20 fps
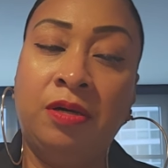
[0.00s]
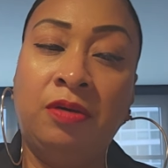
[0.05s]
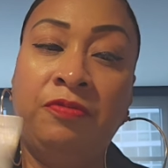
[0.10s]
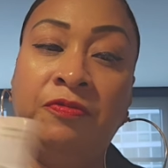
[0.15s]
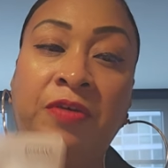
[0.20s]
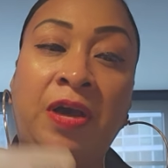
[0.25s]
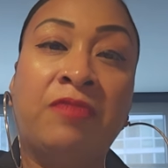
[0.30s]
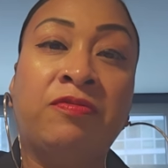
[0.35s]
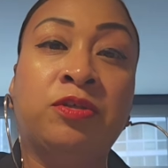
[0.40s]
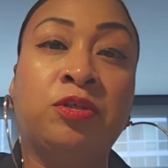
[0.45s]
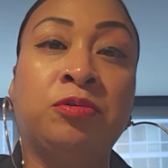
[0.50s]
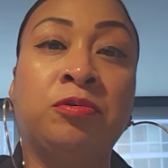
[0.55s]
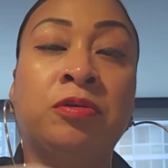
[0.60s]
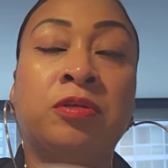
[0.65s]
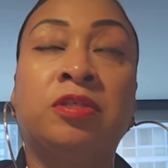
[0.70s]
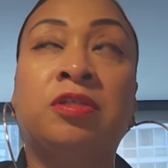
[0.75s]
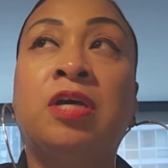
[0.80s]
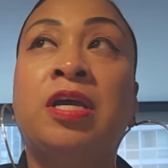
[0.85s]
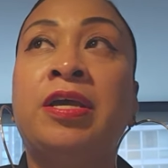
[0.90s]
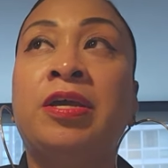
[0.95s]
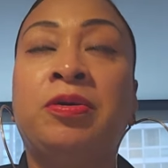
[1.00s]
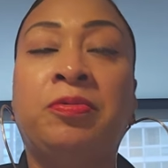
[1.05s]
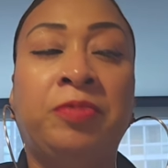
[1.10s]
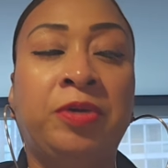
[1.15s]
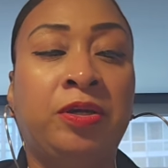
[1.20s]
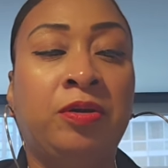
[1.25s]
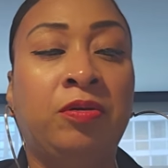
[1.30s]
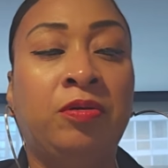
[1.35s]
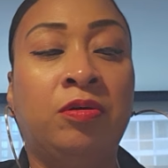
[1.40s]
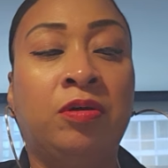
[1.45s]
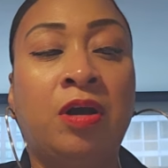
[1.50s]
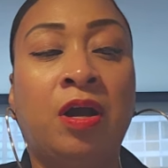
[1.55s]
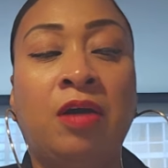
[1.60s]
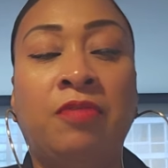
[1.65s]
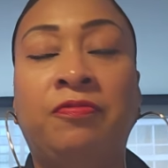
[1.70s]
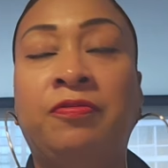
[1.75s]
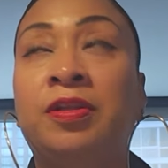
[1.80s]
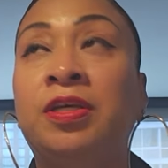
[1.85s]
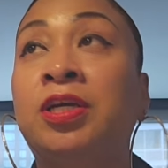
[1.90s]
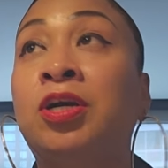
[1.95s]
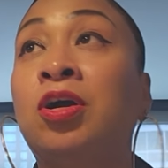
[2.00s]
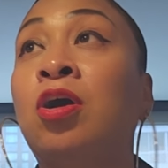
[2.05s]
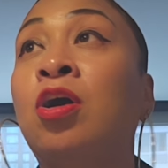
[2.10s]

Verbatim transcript: Five of Swords. Here we go. Conflict,